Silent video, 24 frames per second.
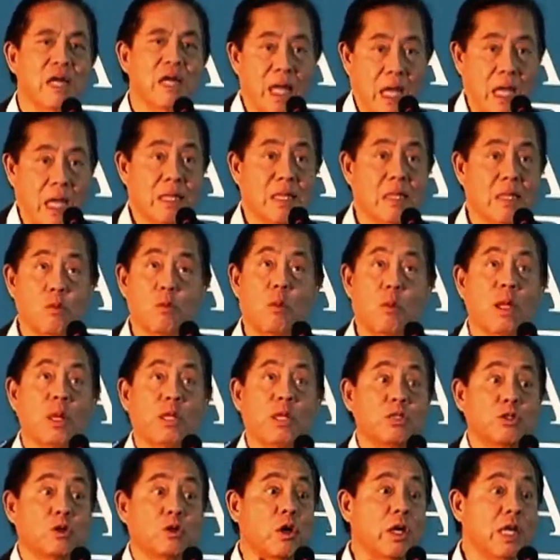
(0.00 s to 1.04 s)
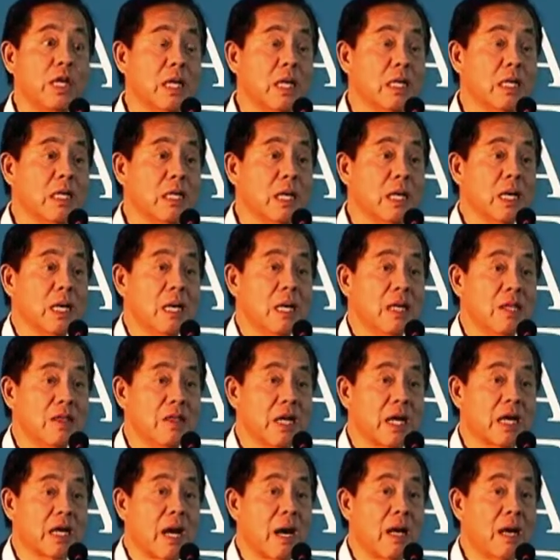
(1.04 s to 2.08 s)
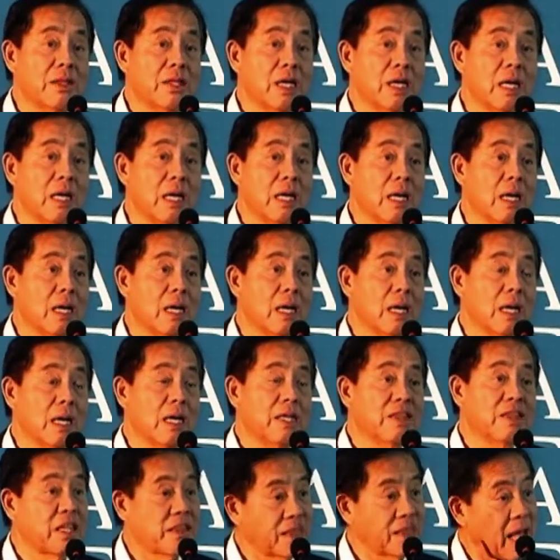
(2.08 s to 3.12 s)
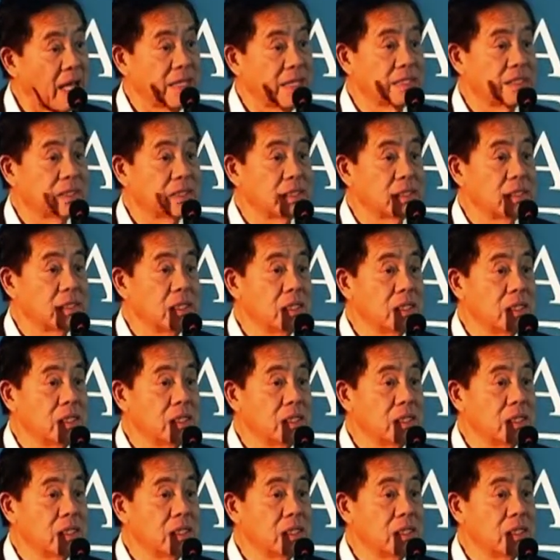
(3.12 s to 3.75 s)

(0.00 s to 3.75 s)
And we're enjoying the tents,